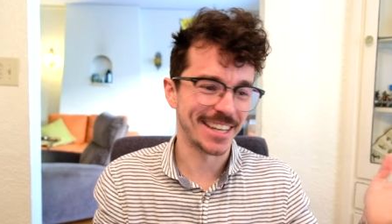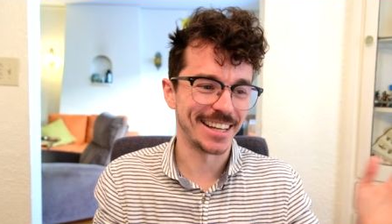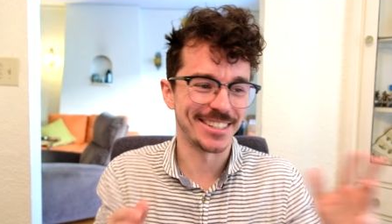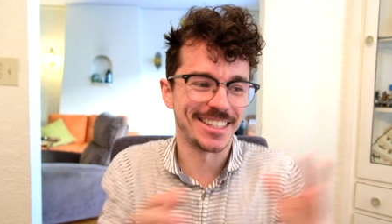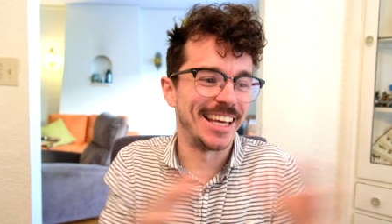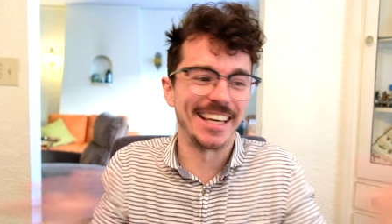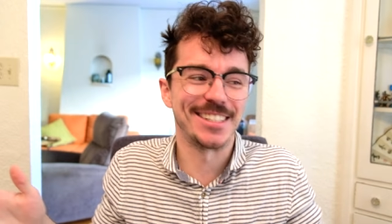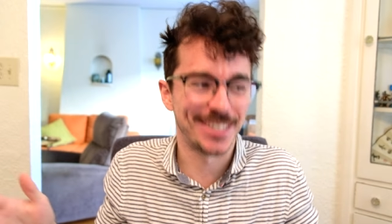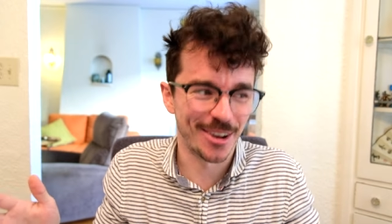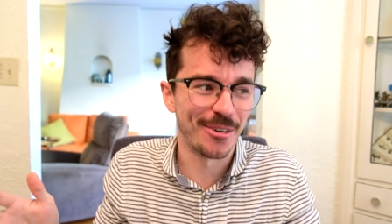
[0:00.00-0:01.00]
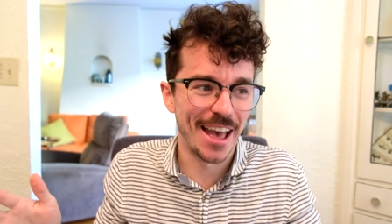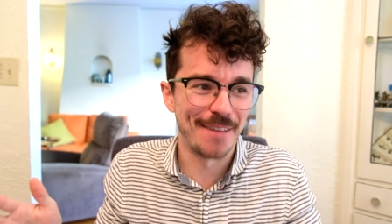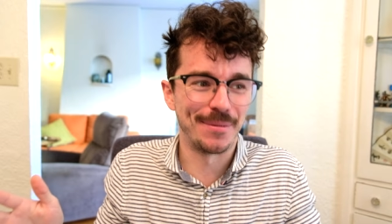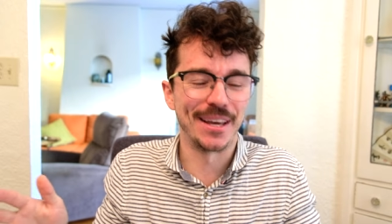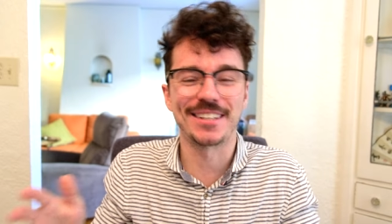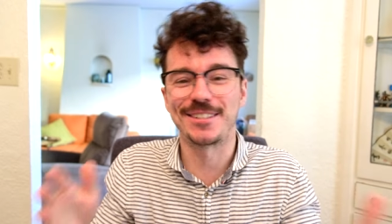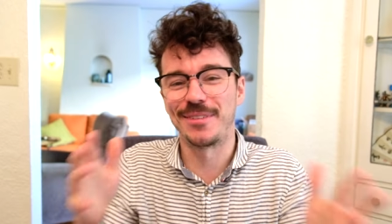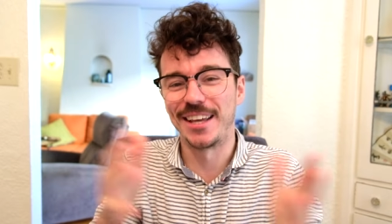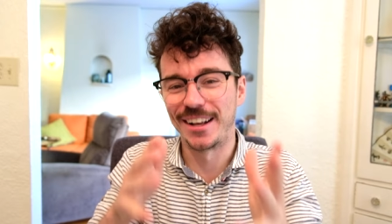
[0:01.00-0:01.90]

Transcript: I just think it's so epic to be